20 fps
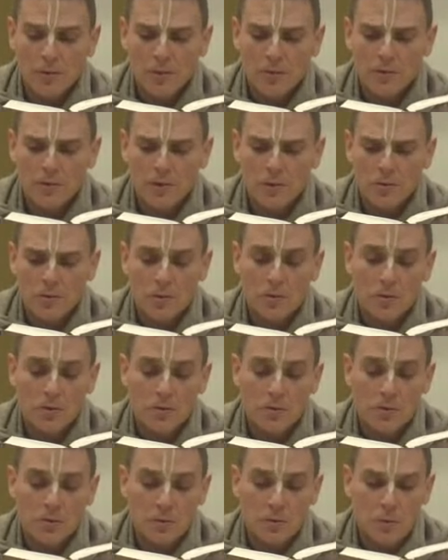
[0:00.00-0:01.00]
also
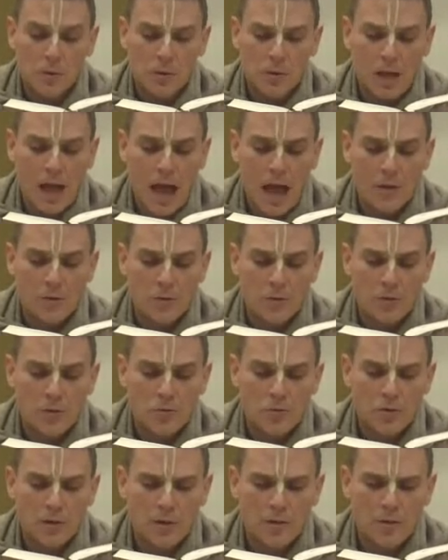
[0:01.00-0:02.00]
uses the word
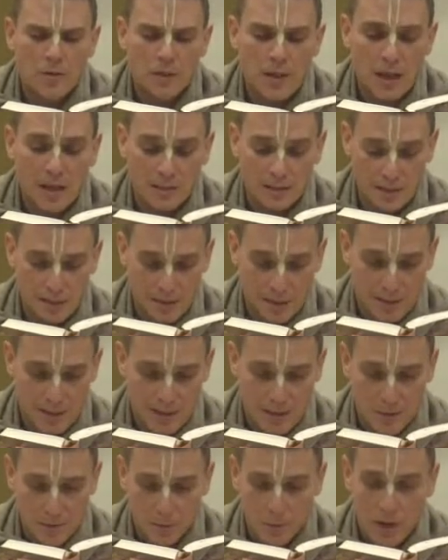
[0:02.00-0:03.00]
Anushrinuyat.
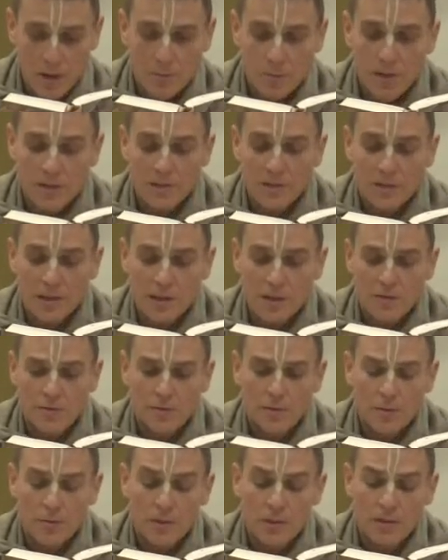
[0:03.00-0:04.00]
One must hear
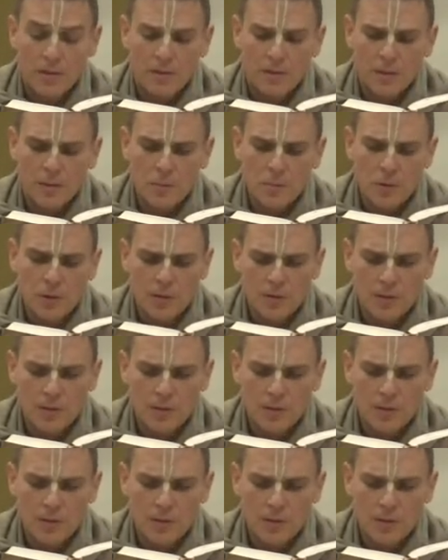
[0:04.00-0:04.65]
from the disciplic